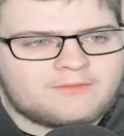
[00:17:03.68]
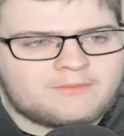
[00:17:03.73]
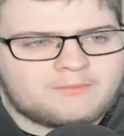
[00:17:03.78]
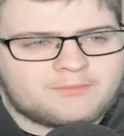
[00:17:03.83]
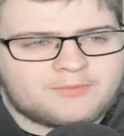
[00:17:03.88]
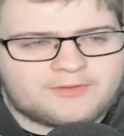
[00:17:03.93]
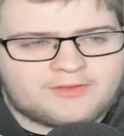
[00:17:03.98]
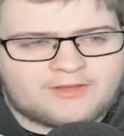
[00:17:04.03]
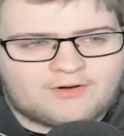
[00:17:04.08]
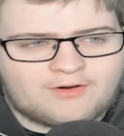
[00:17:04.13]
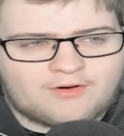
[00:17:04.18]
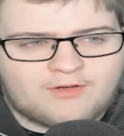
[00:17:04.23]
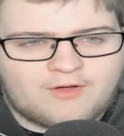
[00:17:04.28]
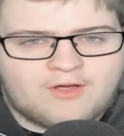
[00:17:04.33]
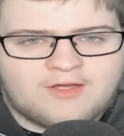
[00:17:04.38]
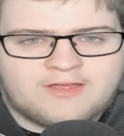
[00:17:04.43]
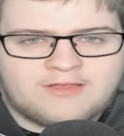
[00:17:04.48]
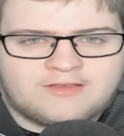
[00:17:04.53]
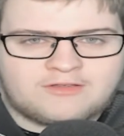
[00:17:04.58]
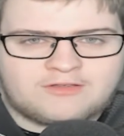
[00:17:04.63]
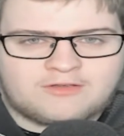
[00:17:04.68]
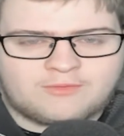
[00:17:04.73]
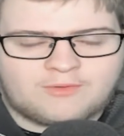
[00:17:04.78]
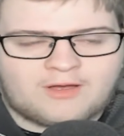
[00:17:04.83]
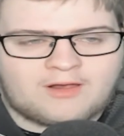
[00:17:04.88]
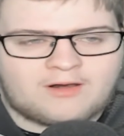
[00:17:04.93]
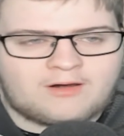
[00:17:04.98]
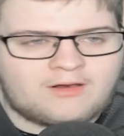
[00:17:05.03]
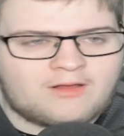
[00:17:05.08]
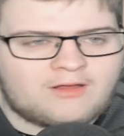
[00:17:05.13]
But then I got into it,
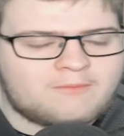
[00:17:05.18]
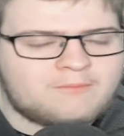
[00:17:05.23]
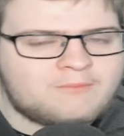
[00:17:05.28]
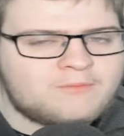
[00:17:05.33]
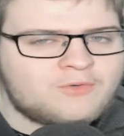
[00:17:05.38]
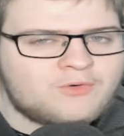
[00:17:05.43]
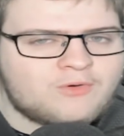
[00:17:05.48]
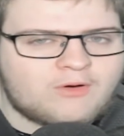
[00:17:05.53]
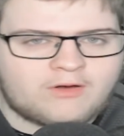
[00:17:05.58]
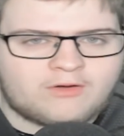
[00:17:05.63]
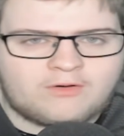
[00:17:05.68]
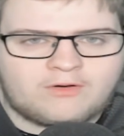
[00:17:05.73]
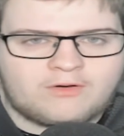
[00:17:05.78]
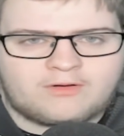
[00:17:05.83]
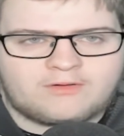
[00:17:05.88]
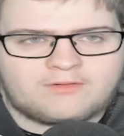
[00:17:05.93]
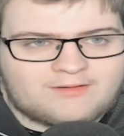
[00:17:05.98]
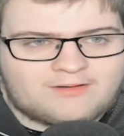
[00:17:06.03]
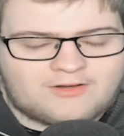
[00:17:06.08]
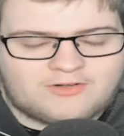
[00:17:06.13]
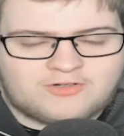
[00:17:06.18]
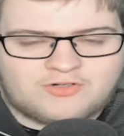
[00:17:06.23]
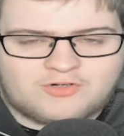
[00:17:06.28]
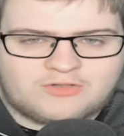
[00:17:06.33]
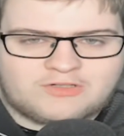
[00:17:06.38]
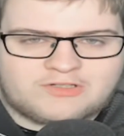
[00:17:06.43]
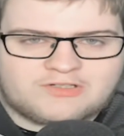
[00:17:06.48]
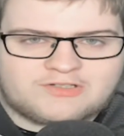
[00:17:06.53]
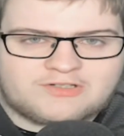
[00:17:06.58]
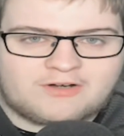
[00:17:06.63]
I learned more, I just
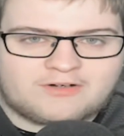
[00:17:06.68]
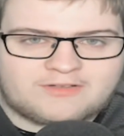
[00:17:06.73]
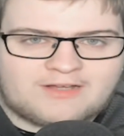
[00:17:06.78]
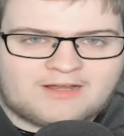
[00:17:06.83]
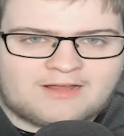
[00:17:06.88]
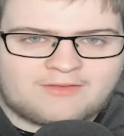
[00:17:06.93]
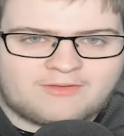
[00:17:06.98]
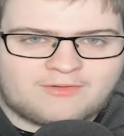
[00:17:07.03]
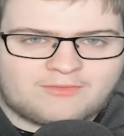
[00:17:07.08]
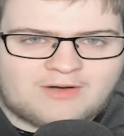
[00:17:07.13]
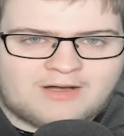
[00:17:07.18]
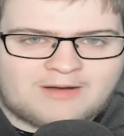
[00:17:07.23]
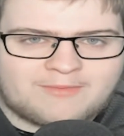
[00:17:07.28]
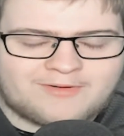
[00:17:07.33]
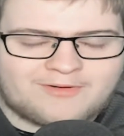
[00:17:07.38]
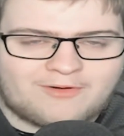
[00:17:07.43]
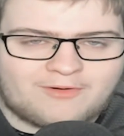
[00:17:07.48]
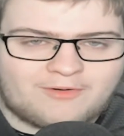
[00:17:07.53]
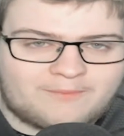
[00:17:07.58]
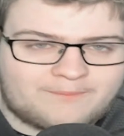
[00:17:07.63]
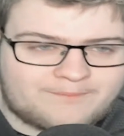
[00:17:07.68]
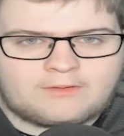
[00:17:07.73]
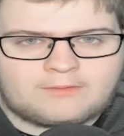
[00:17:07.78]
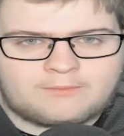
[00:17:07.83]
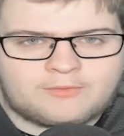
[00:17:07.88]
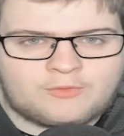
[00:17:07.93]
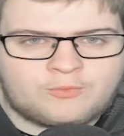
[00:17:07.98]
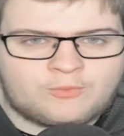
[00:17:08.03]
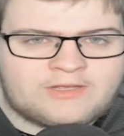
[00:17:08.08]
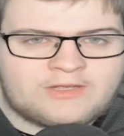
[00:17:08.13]
got sucked down the rabbit hole.
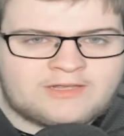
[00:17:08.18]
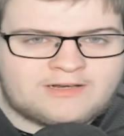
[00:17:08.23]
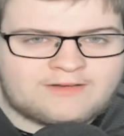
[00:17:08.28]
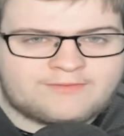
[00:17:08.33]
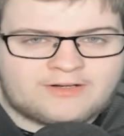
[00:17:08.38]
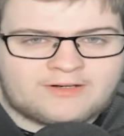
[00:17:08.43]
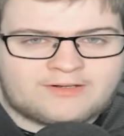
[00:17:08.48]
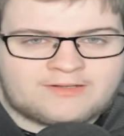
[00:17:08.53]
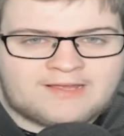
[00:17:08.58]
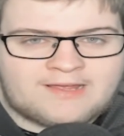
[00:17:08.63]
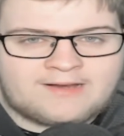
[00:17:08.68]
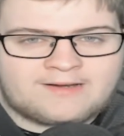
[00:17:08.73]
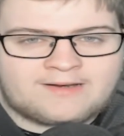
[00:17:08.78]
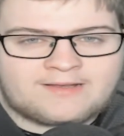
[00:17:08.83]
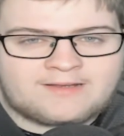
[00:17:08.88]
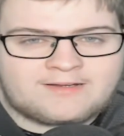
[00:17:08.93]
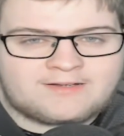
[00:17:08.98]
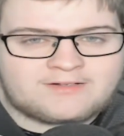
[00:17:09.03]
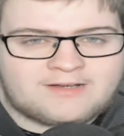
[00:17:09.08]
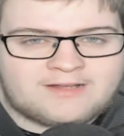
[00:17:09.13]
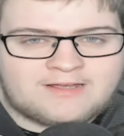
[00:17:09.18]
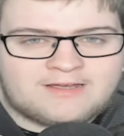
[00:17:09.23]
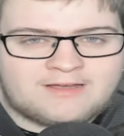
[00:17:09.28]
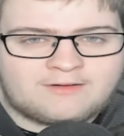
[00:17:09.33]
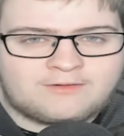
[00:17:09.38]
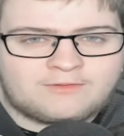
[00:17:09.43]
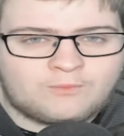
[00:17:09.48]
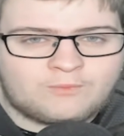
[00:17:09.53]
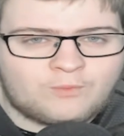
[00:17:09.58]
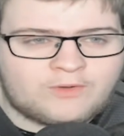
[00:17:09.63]
But we live in a day and age
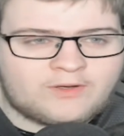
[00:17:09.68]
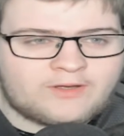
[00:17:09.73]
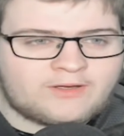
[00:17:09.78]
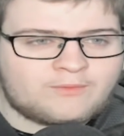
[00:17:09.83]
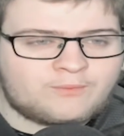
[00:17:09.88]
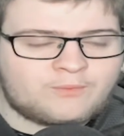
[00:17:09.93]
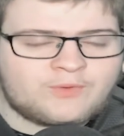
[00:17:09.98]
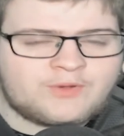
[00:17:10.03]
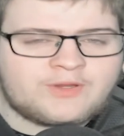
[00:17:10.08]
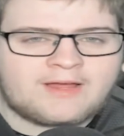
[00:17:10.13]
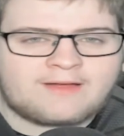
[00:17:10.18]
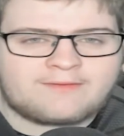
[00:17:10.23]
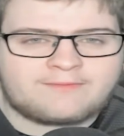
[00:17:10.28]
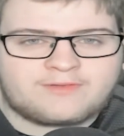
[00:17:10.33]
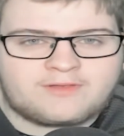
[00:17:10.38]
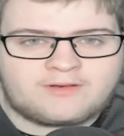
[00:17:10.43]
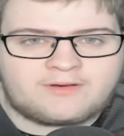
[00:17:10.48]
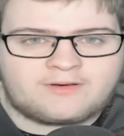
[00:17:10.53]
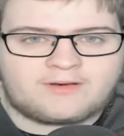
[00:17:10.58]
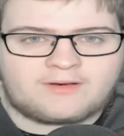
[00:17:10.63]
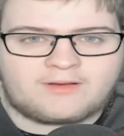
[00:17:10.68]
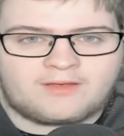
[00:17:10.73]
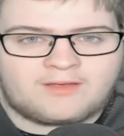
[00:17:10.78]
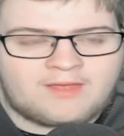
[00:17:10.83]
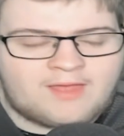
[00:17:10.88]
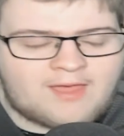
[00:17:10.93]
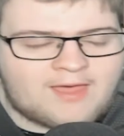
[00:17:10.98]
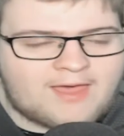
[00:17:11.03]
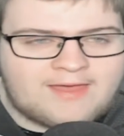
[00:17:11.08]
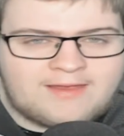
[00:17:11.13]
now where we have the internet.
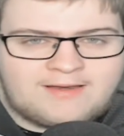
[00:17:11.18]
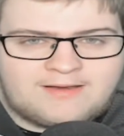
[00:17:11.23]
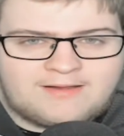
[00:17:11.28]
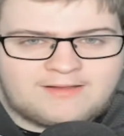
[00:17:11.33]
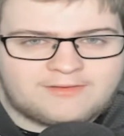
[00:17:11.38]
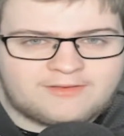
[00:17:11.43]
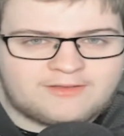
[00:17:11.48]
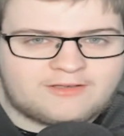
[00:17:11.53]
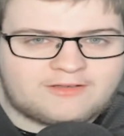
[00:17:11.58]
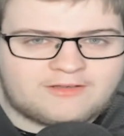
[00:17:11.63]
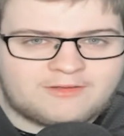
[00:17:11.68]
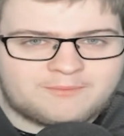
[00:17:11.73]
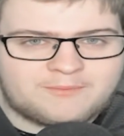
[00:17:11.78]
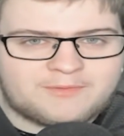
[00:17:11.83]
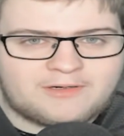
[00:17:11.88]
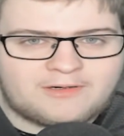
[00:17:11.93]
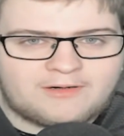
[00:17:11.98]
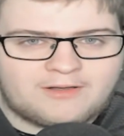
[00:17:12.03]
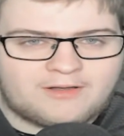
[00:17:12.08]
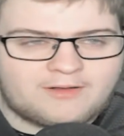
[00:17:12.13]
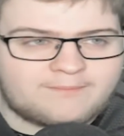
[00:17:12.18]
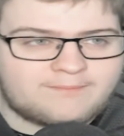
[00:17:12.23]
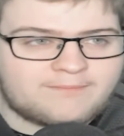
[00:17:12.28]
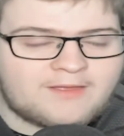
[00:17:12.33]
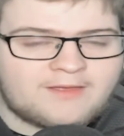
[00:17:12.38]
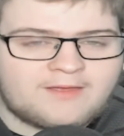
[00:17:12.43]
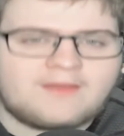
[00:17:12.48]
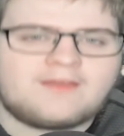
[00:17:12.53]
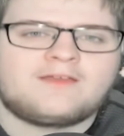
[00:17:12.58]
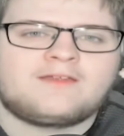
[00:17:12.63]
Anything can be learned.
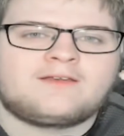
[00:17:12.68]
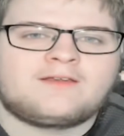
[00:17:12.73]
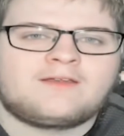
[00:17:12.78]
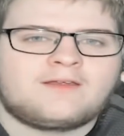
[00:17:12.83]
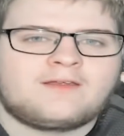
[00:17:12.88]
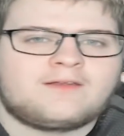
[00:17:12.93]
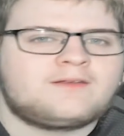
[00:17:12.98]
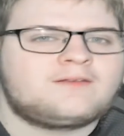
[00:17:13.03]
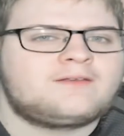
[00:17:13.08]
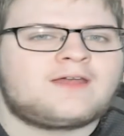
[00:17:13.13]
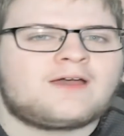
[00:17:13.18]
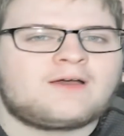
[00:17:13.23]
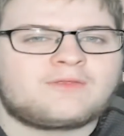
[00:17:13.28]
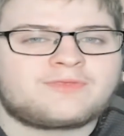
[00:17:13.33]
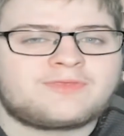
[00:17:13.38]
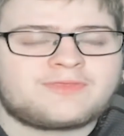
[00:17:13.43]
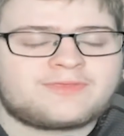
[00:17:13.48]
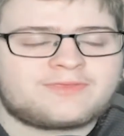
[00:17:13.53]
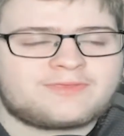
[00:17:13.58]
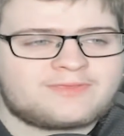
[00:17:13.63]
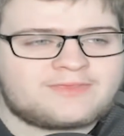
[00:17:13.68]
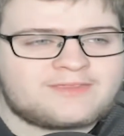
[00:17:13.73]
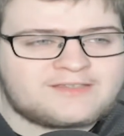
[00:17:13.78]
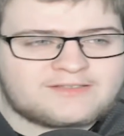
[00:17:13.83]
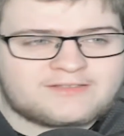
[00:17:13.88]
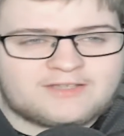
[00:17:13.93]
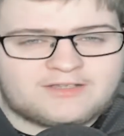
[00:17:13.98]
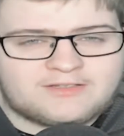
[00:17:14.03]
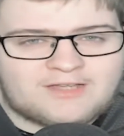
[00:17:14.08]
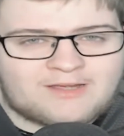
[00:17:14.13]
Now,
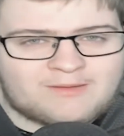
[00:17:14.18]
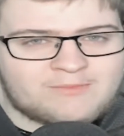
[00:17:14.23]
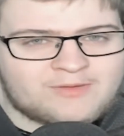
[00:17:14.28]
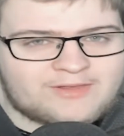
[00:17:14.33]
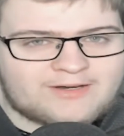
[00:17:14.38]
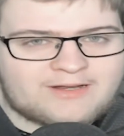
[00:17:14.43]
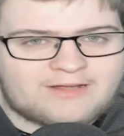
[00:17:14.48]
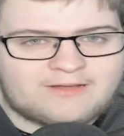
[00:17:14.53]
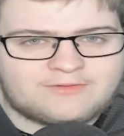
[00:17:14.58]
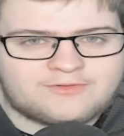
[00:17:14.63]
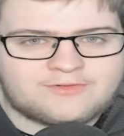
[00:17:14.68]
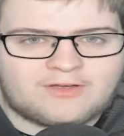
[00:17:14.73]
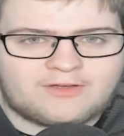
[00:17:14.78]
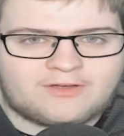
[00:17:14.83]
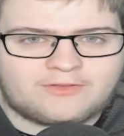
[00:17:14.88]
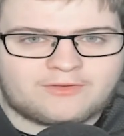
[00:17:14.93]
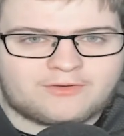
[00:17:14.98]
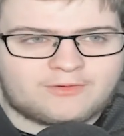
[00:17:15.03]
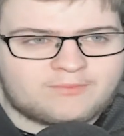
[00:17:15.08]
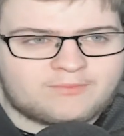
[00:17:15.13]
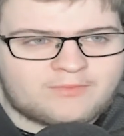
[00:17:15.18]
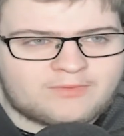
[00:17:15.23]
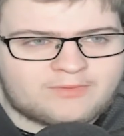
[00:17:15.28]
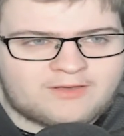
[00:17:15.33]
this does come with a downside though.